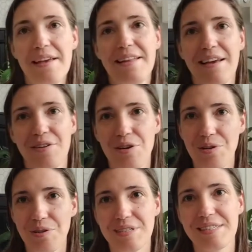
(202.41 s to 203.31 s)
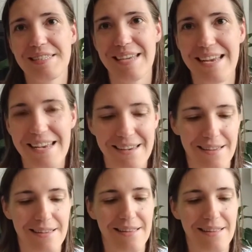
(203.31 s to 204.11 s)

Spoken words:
Now you're going to take